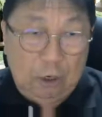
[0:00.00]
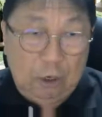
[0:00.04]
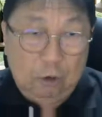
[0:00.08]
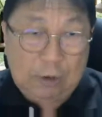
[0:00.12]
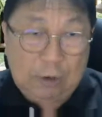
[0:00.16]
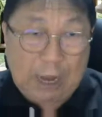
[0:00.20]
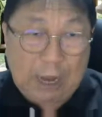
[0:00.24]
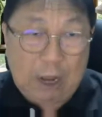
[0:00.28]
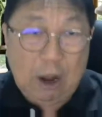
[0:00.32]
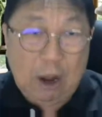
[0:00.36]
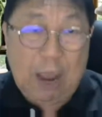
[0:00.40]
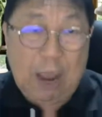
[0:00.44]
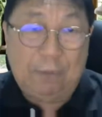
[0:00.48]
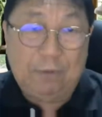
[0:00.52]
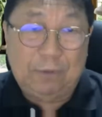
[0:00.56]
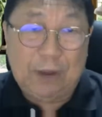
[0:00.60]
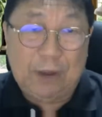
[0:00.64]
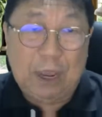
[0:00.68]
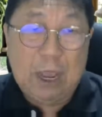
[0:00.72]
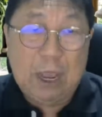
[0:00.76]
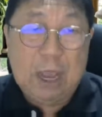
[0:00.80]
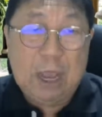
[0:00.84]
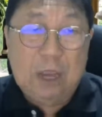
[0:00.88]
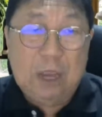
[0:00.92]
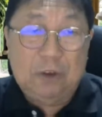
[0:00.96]
you cannot have
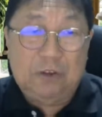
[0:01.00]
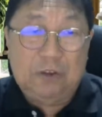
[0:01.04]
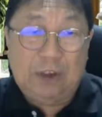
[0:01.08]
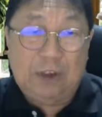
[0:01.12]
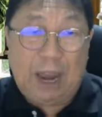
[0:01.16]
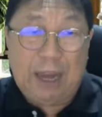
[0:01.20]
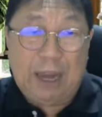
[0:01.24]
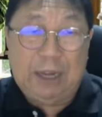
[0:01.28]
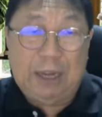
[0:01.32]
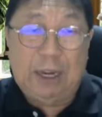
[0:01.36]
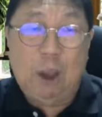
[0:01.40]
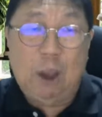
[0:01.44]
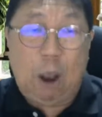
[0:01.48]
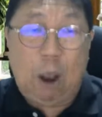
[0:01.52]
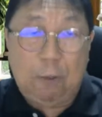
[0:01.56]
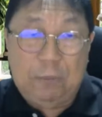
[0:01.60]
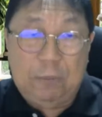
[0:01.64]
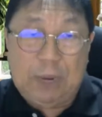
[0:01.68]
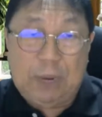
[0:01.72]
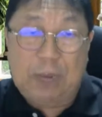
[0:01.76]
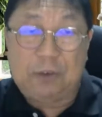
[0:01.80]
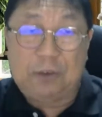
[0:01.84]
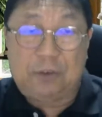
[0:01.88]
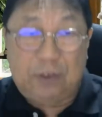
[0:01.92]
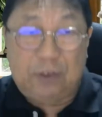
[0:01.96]
the shining
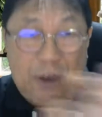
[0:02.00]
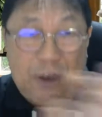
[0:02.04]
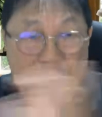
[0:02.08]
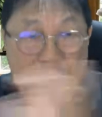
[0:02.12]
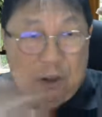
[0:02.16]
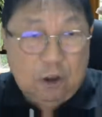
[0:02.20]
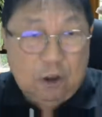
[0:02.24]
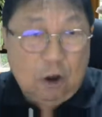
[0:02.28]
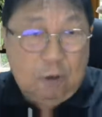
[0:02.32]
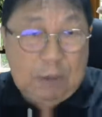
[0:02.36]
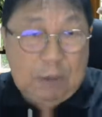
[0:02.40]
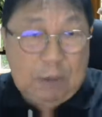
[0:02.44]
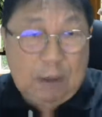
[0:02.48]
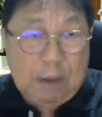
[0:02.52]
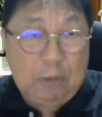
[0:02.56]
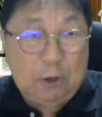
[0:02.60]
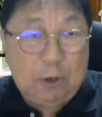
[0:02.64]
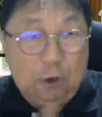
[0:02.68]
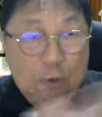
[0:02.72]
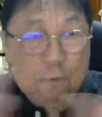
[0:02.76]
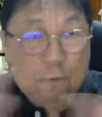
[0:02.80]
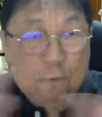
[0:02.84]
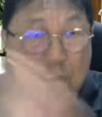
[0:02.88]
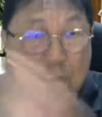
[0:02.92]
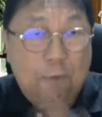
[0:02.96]
object syndrome. That means
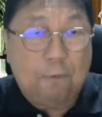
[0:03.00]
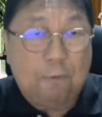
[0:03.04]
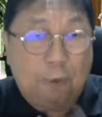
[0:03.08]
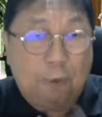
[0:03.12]
you move